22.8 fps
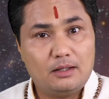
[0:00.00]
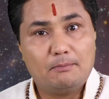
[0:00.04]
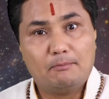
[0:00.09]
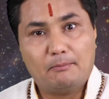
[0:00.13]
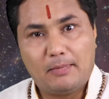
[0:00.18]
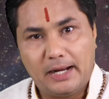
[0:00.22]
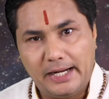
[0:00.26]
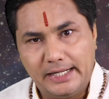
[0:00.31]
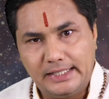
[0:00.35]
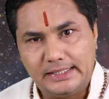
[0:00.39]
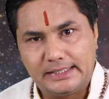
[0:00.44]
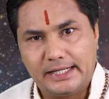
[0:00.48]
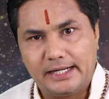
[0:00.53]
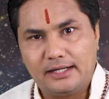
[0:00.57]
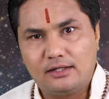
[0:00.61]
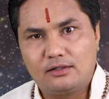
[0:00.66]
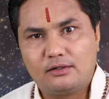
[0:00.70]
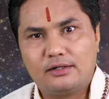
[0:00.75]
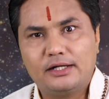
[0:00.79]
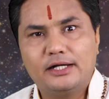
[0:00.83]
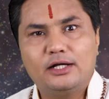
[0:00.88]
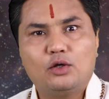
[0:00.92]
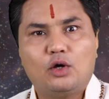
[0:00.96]
might
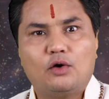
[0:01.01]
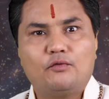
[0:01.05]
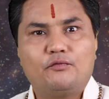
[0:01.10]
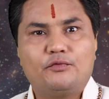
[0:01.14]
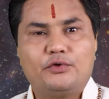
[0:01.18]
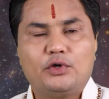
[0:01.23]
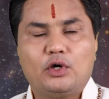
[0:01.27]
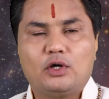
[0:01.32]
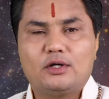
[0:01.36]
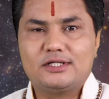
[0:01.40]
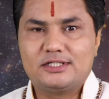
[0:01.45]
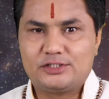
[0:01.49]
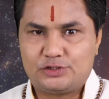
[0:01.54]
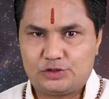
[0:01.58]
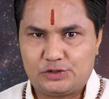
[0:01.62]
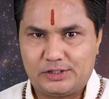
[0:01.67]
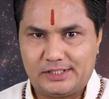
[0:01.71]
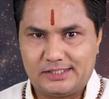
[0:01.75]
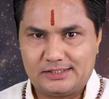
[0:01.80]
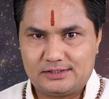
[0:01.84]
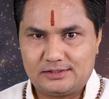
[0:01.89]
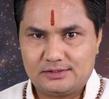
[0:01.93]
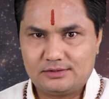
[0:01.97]
get rid of your
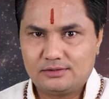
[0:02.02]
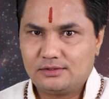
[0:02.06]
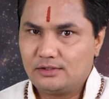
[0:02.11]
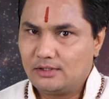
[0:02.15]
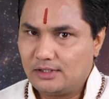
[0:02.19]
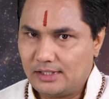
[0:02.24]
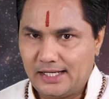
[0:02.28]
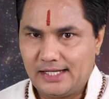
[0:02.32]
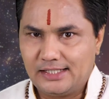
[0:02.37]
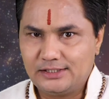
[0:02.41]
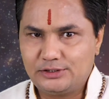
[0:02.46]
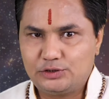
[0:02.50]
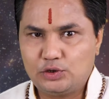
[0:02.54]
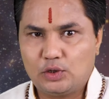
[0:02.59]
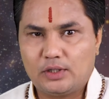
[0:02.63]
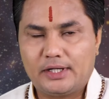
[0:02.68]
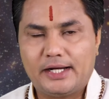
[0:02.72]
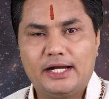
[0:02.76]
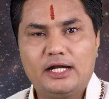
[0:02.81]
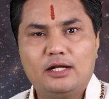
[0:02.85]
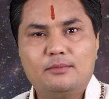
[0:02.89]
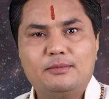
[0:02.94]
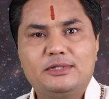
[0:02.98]
stress as your
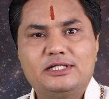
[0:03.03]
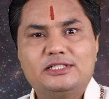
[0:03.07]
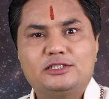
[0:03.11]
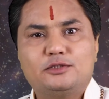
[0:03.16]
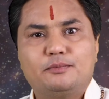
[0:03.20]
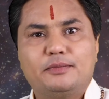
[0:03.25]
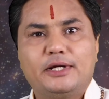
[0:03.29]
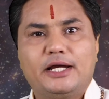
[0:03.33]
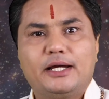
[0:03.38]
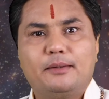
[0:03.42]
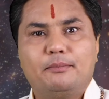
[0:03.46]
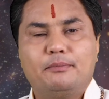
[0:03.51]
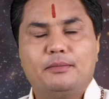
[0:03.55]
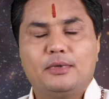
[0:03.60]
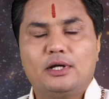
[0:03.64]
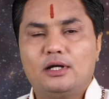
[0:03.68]
enemies may,